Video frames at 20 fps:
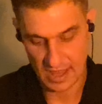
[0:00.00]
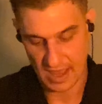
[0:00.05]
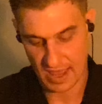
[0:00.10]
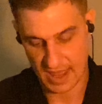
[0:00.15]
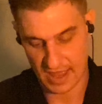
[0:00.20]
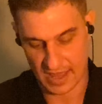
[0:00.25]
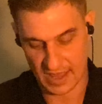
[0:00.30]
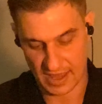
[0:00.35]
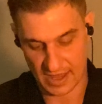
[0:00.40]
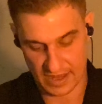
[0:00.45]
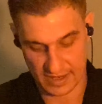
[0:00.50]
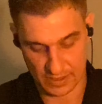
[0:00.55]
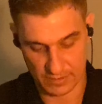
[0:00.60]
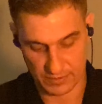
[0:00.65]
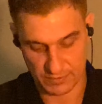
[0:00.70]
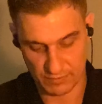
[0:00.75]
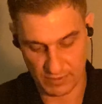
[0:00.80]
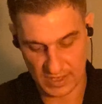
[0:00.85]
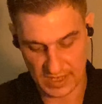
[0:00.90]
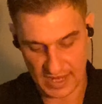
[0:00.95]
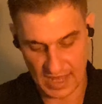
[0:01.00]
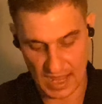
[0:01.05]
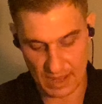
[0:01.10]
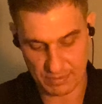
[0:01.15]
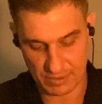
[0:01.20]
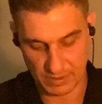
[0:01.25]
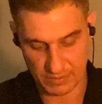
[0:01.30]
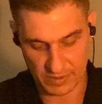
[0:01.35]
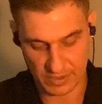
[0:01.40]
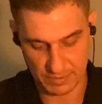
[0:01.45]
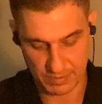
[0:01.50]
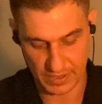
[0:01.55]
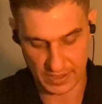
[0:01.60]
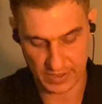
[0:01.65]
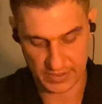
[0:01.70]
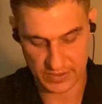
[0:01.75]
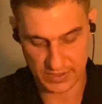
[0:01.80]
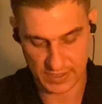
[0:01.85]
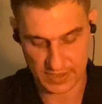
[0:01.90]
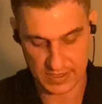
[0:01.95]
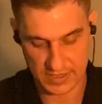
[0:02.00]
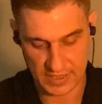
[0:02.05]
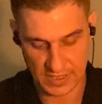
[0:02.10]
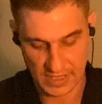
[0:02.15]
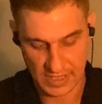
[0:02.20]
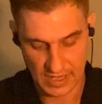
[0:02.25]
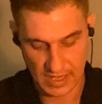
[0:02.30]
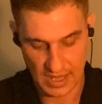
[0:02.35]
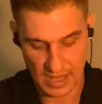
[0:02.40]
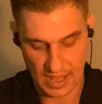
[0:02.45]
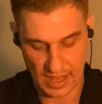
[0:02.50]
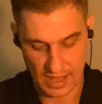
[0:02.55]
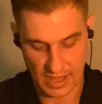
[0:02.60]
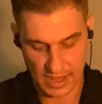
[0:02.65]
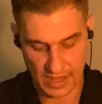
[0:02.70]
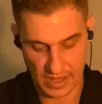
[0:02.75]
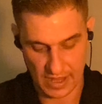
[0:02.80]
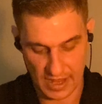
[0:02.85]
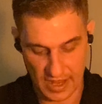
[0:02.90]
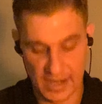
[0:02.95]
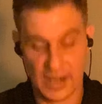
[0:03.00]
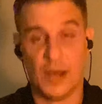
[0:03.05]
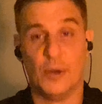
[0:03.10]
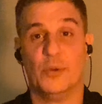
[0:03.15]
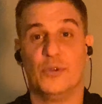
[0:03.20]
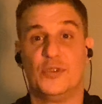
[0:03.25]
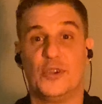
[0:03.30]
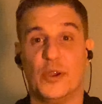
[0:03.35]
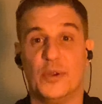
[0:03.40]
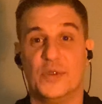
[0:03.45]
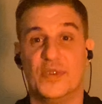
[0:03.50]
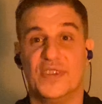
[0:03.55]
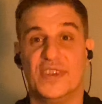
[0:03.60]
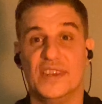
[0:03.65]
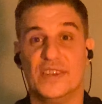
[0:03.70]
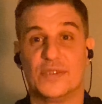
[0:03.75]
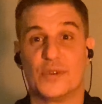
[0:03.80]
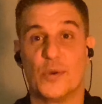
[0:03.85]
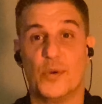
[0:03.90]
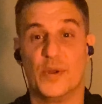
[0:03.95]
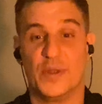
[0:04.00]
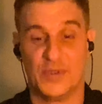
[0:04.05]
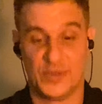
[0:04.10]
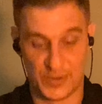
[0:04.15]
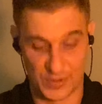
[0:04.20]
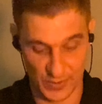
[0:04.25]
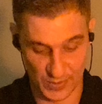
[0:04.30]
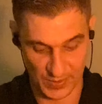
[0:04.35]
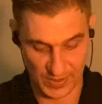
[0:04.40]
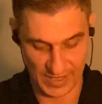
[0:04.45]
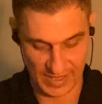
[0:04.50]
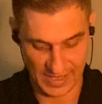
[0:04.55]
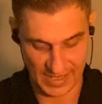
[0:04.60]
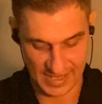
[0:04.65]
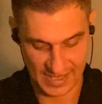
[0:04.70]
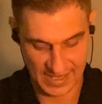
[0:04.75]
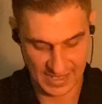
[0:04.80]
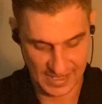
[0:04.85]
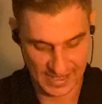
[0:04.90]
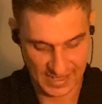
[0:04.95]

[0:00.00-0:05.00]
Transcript: And I was really happy with the purchase. And I will show you these coins shortly.